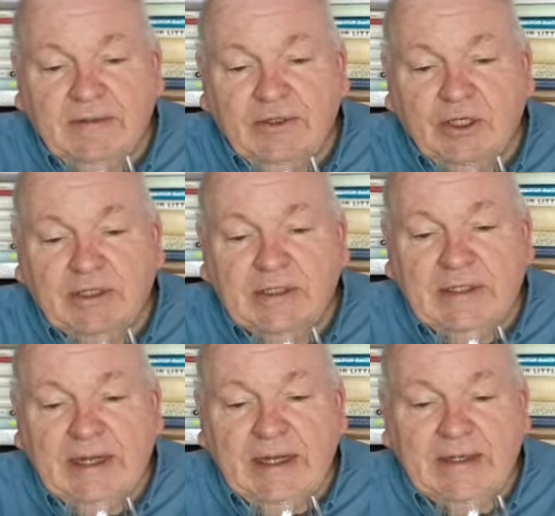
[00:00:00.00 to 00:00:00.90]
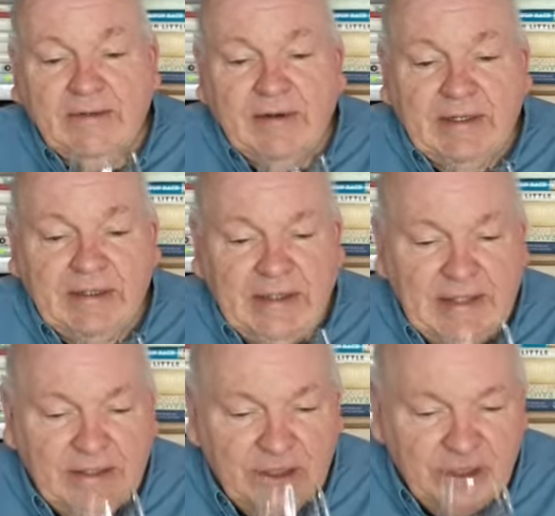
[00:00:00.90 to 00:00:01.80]
dotted line around the
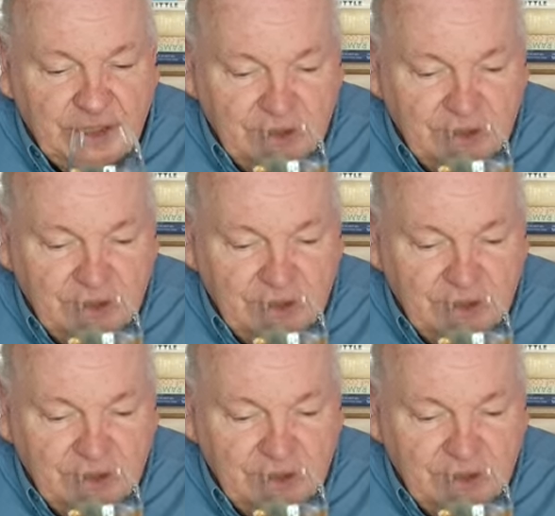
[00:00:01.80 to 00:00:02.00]
edge.